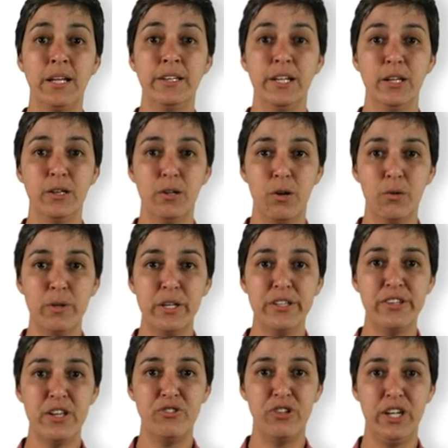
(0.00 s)
The lower
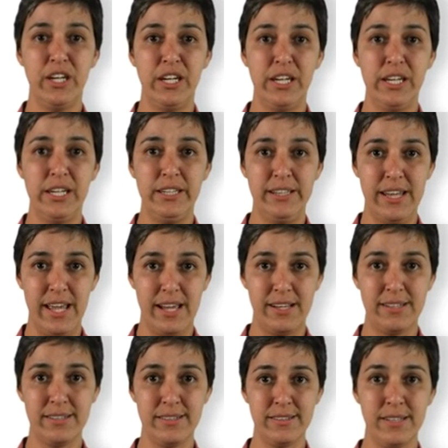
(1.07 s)
the Gini
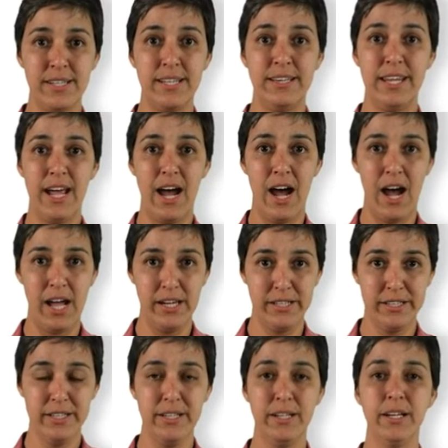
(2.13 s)
index, the
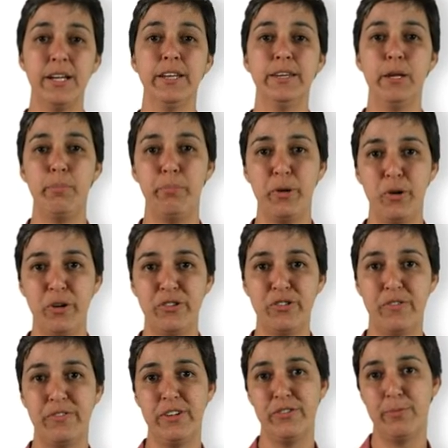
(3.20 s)
higher the purity
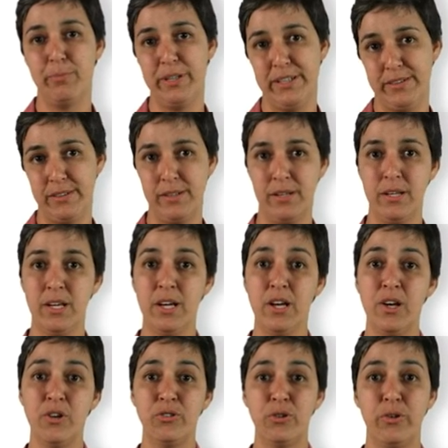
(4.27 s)
of the split.
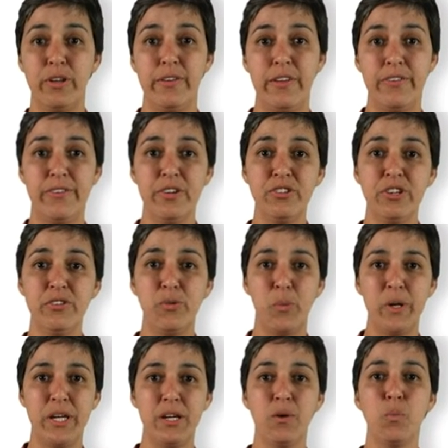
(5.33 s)
So the decision
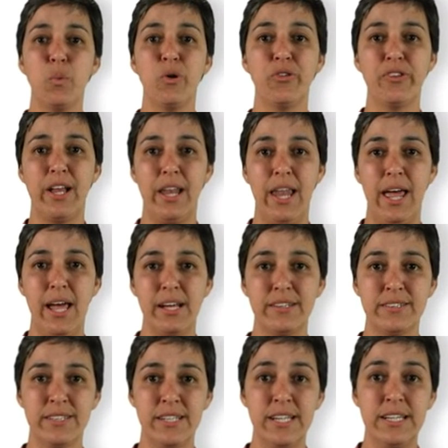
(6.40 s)
tree will
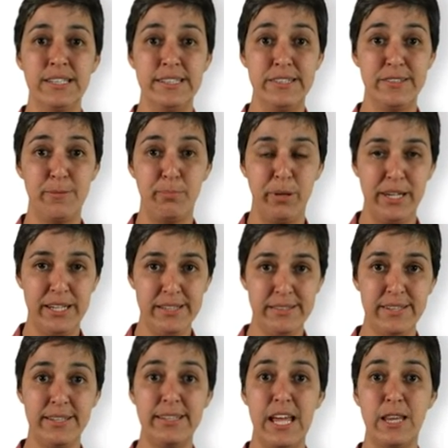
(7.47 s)
select the
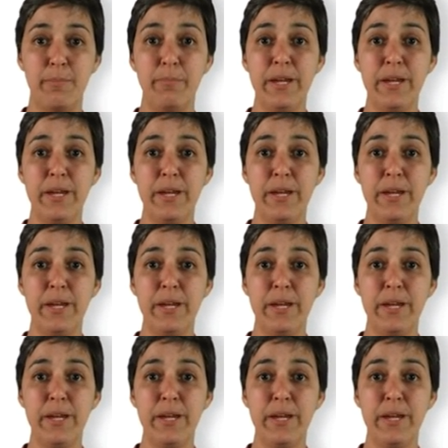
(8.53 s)
split that